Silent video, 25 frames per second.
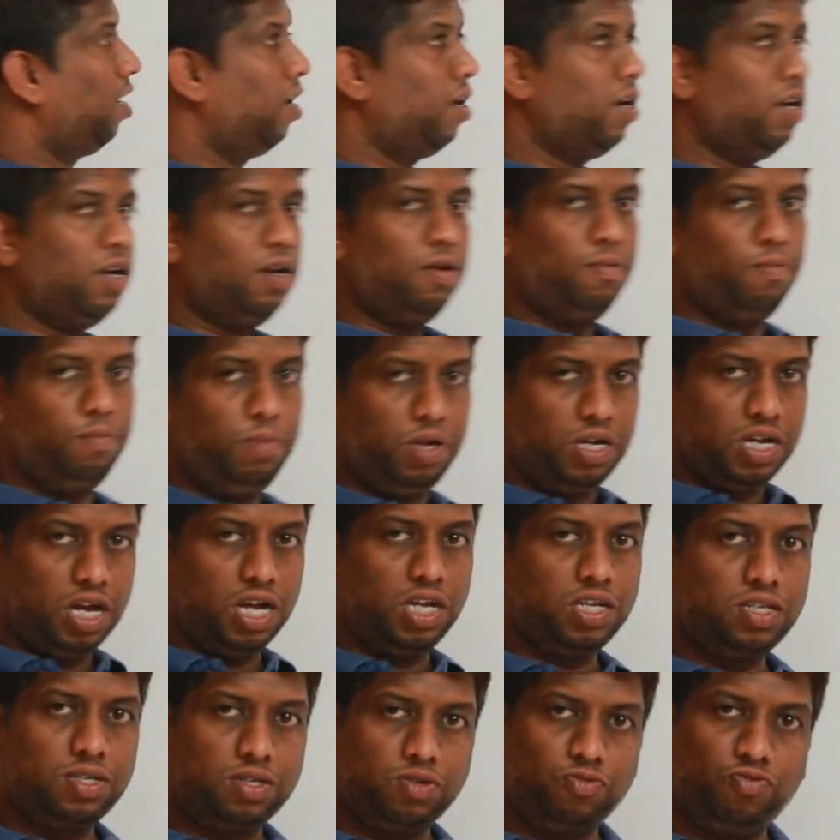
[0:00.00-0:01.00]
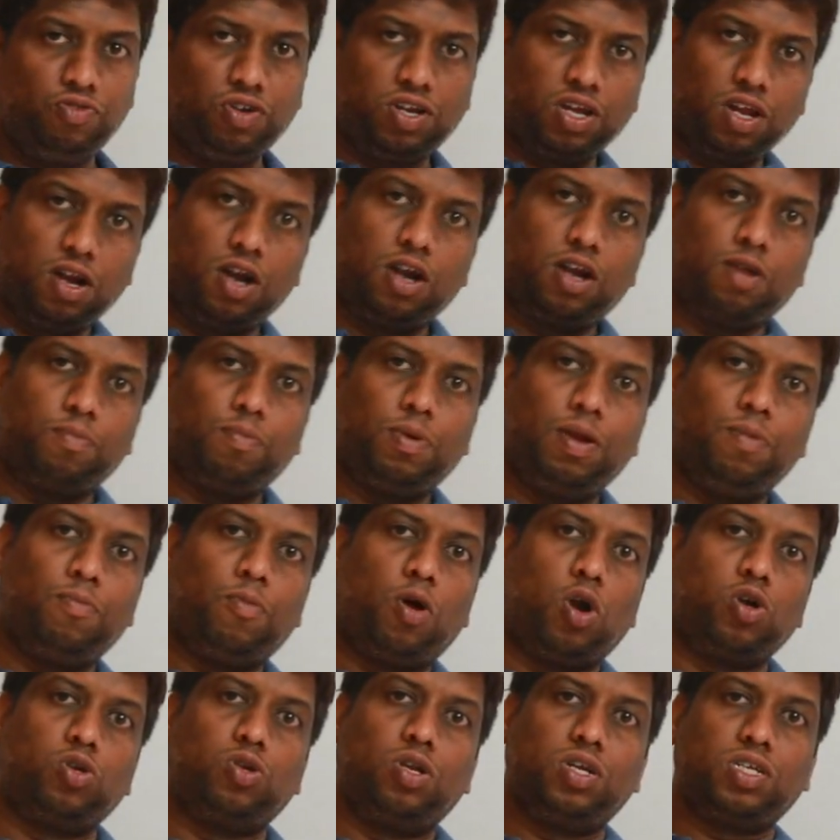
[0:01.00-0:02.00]
error? Because we cannot apply
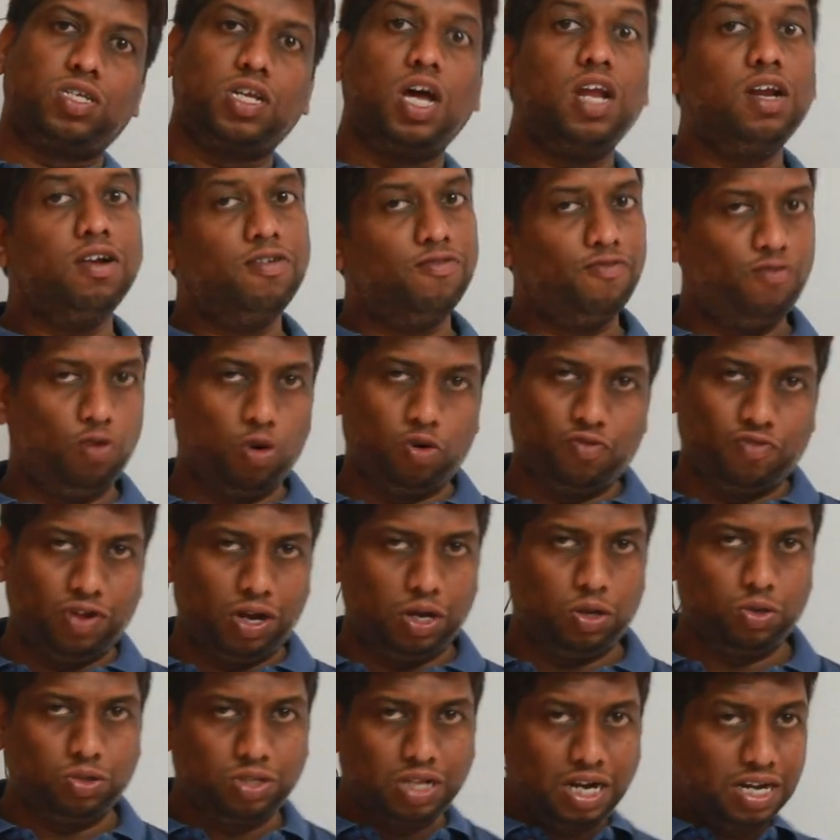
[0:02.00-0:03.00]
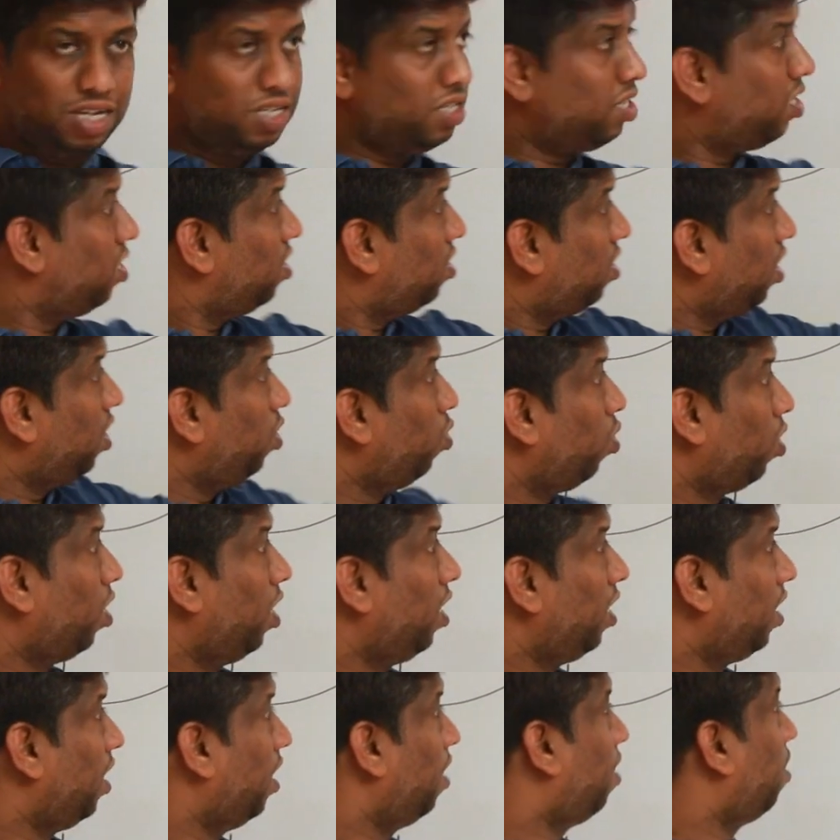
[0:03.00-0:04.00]
modulus on float value. That is the reason you are
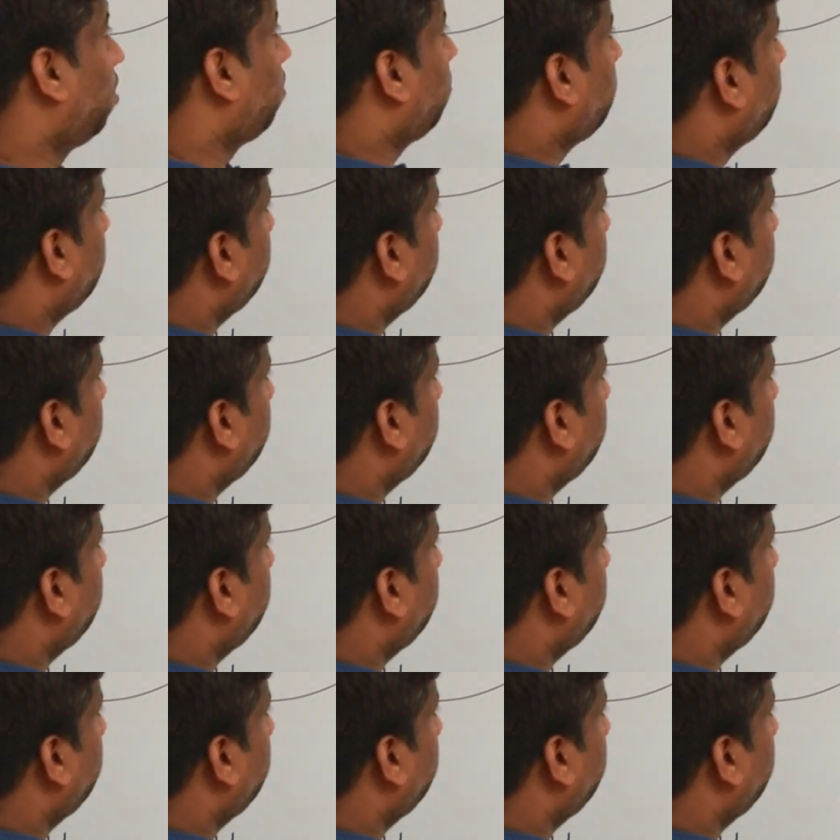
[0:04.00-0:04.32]
getting error.